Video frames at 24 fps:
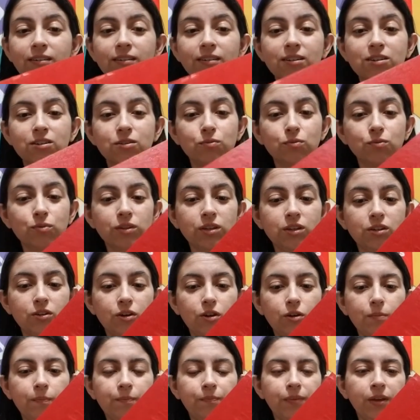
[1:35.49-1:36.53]
This is really
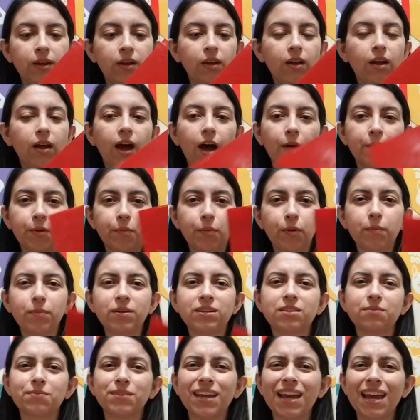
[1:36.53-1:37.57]
dope. I'm gonna put me
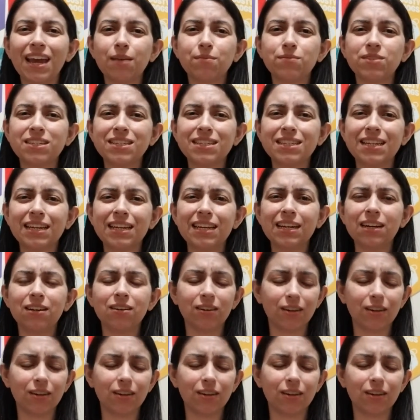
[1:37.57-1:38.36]
some games in there,